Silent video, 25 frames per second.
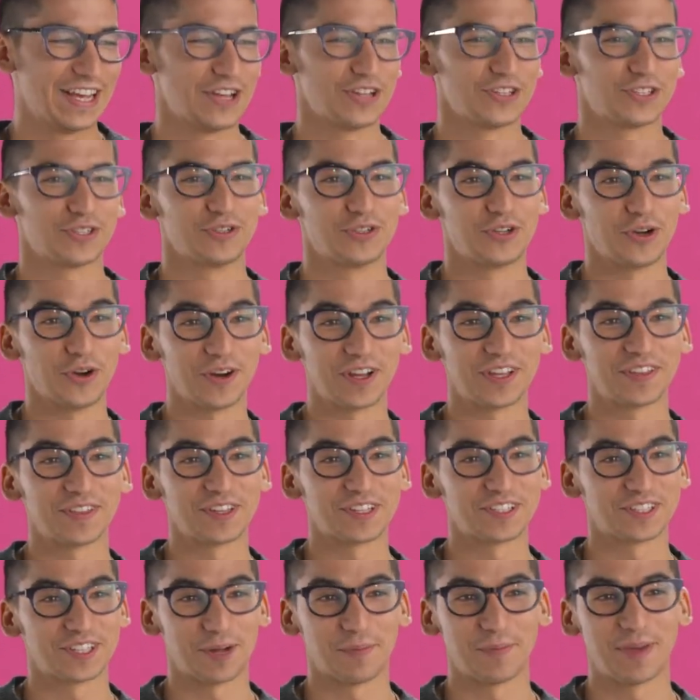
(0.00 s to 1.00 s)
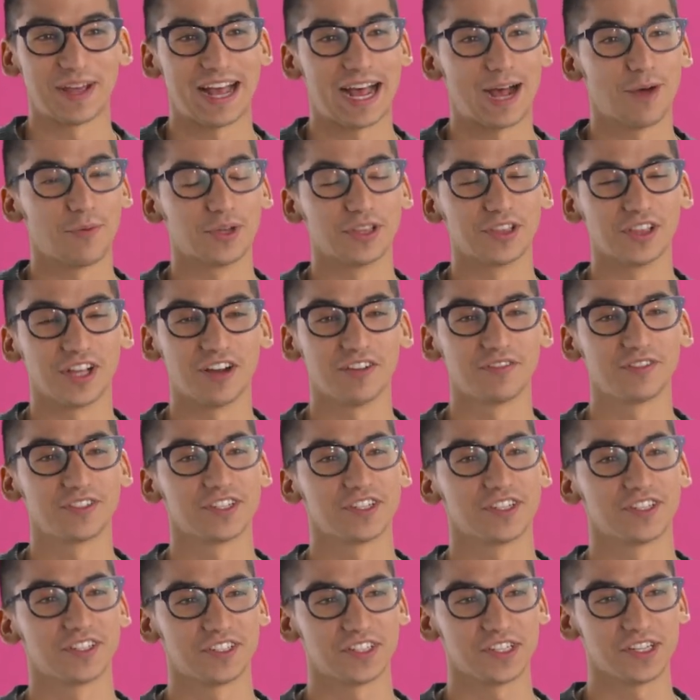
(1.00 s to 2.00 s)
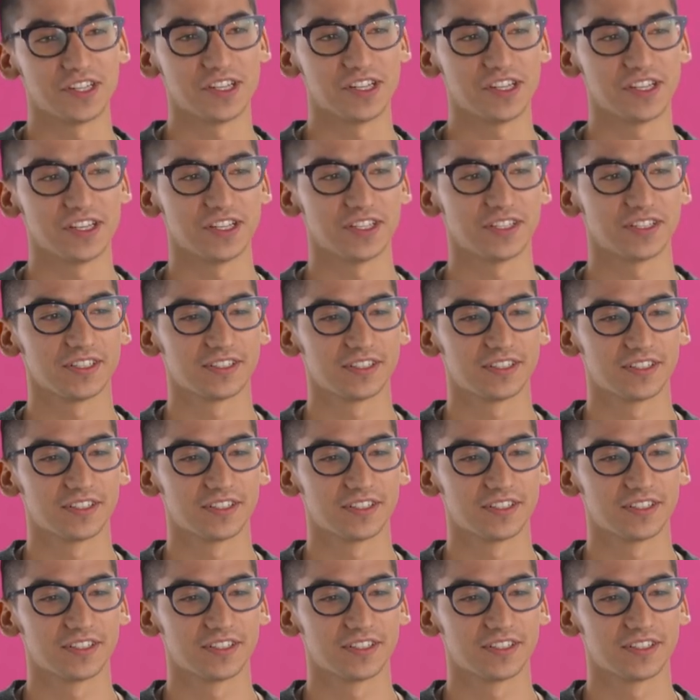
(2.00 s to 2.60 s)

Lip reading: So during the summit, I would love to see